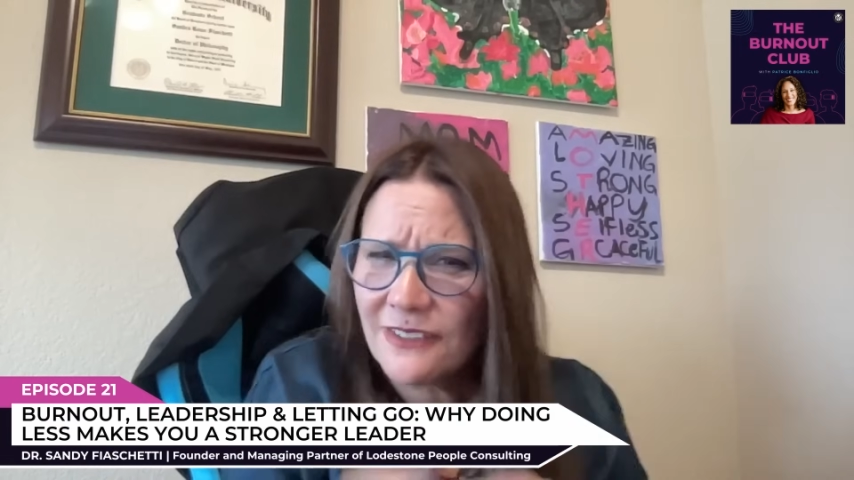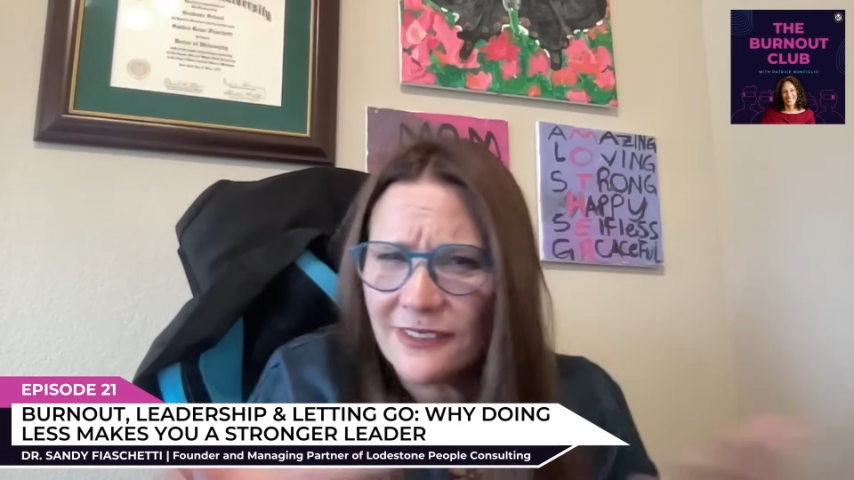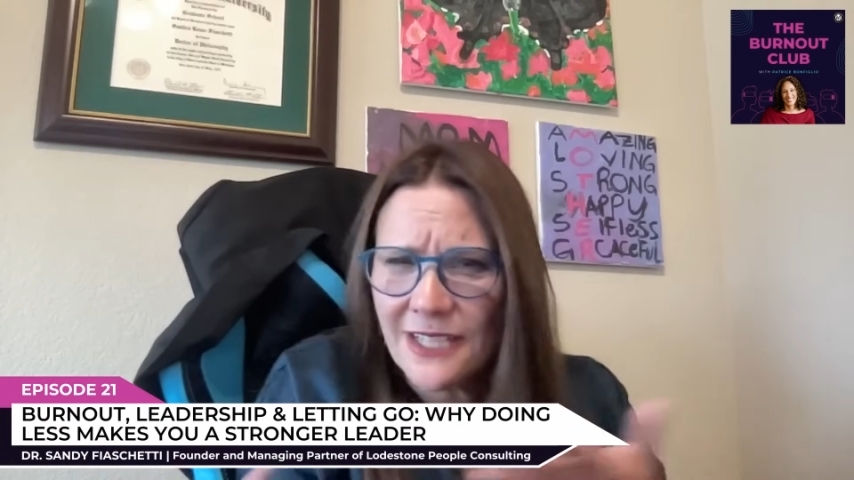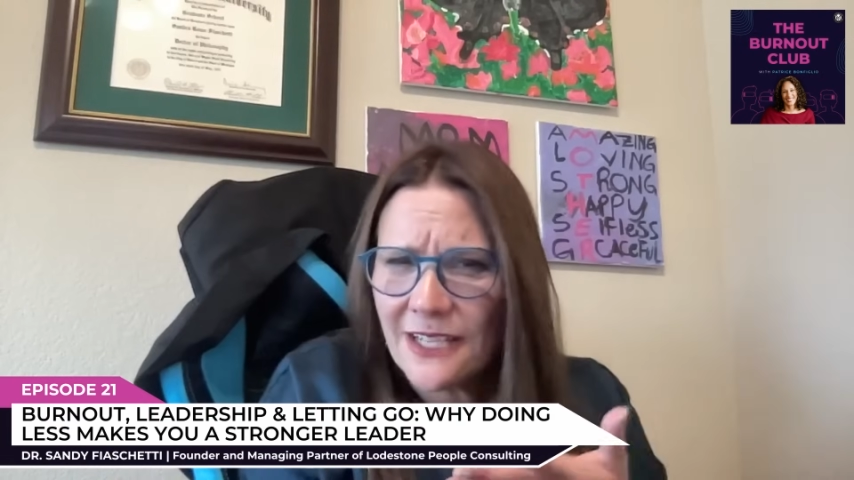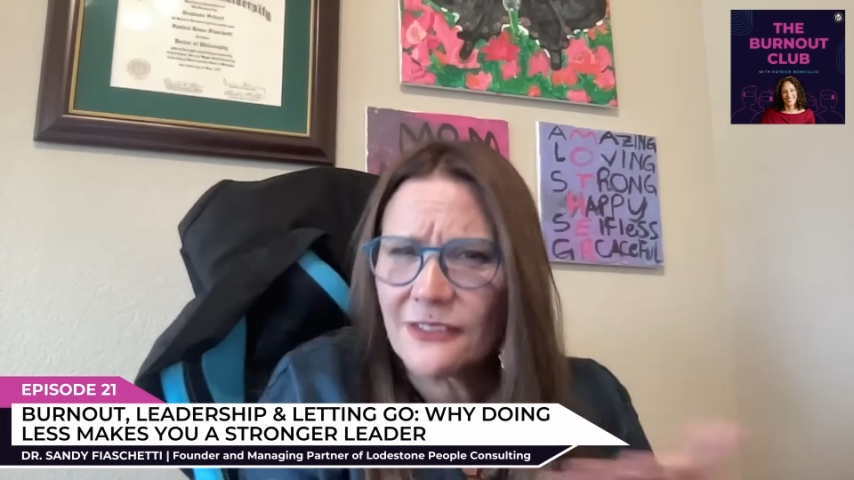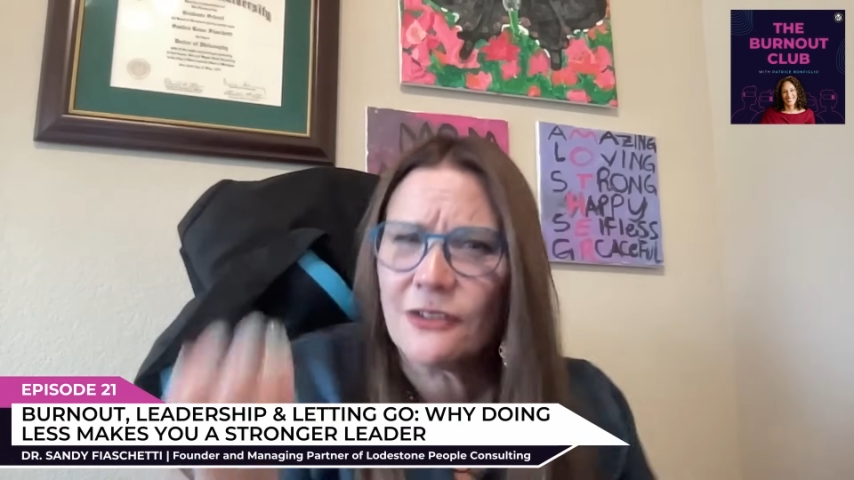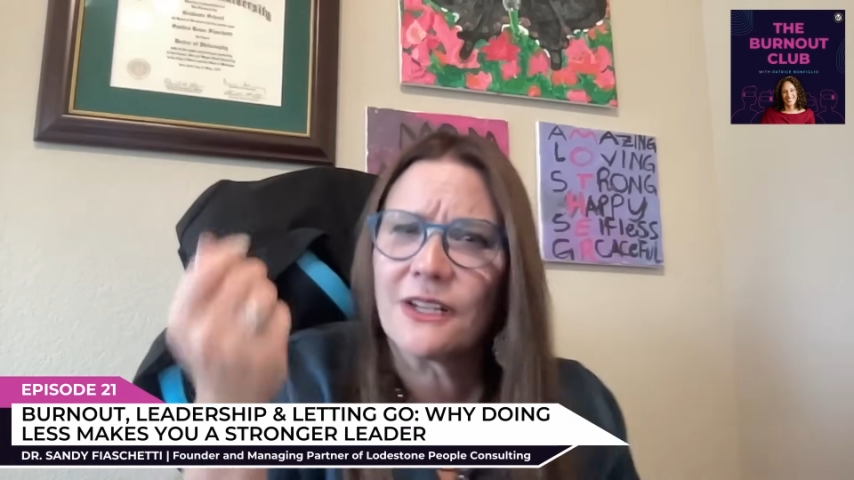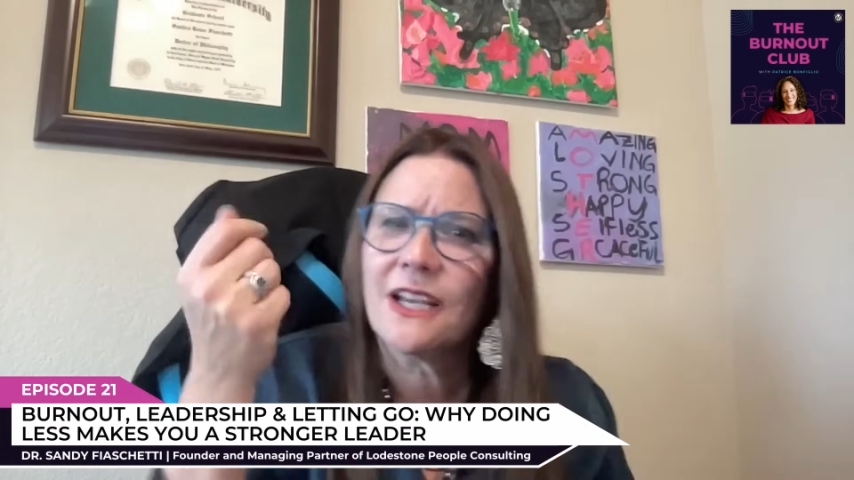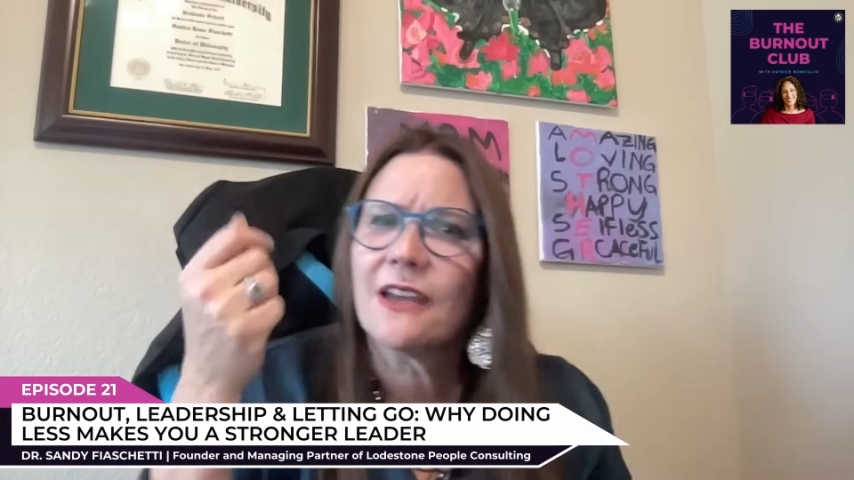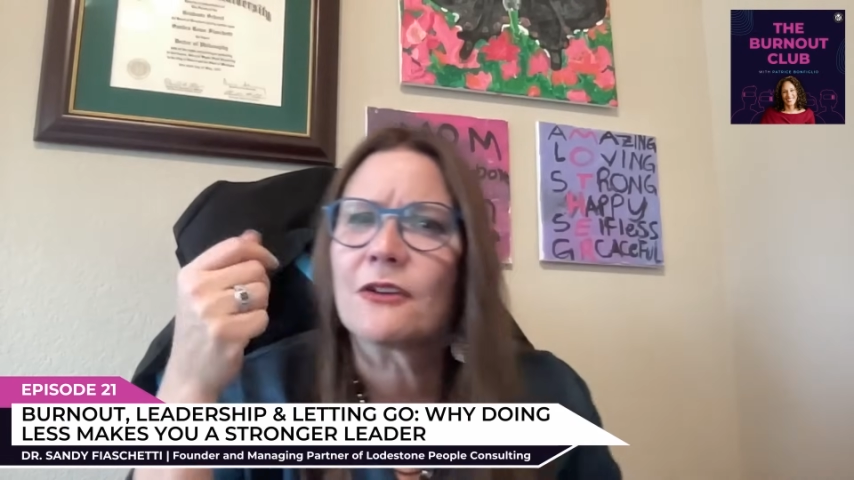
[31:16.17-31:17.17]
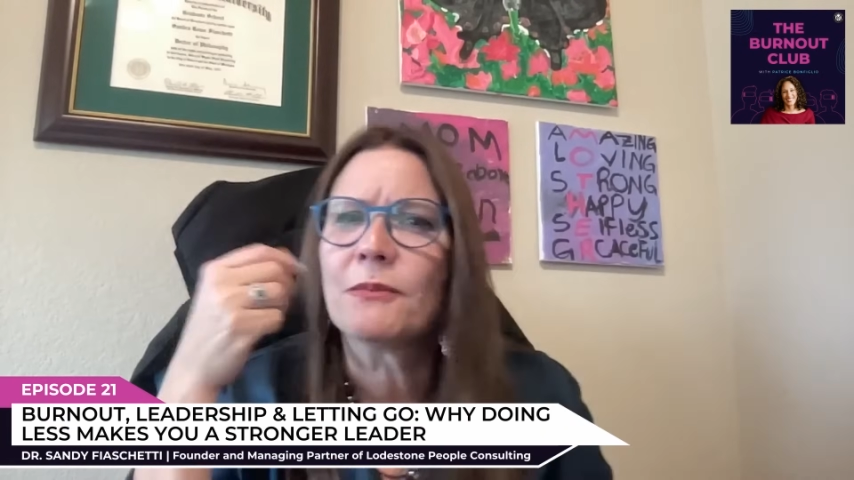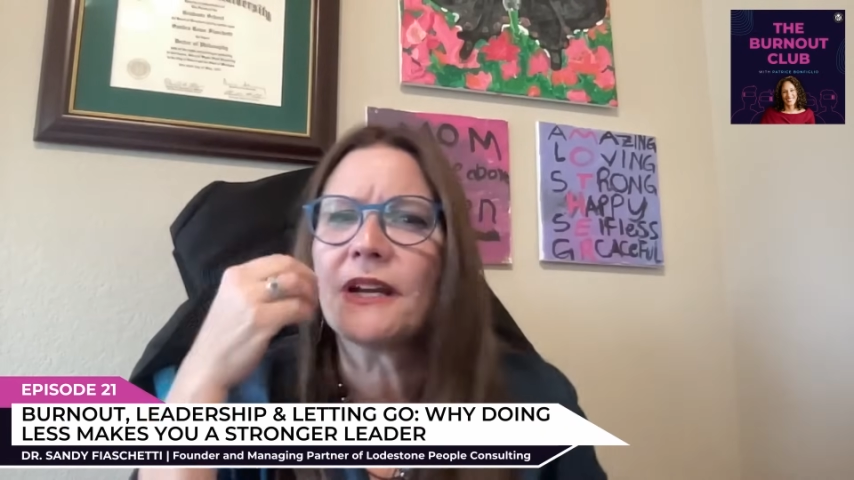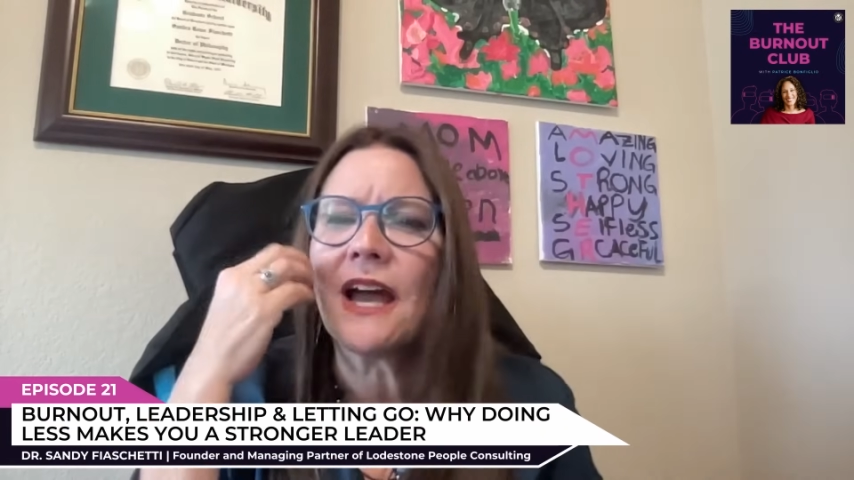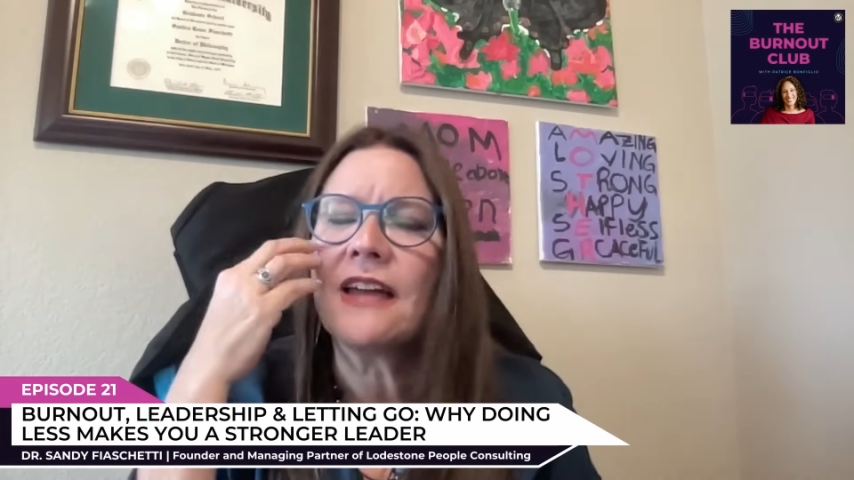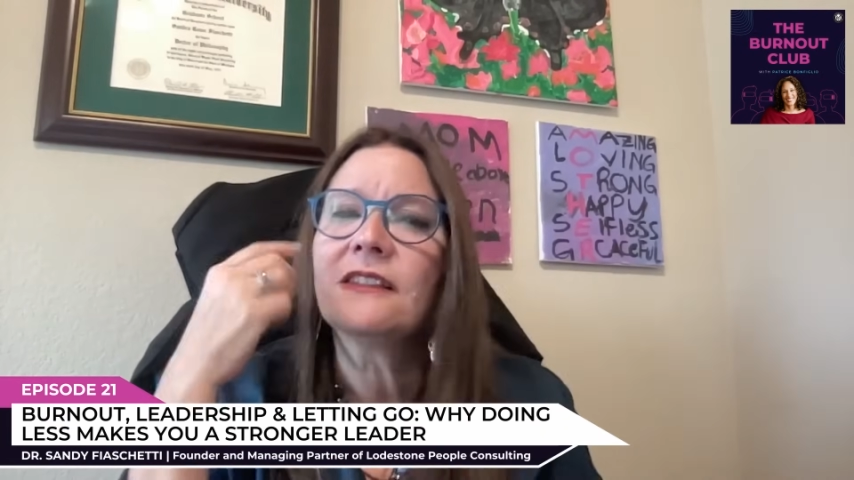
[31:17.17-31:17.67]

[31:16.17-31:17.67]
and stats go together, but I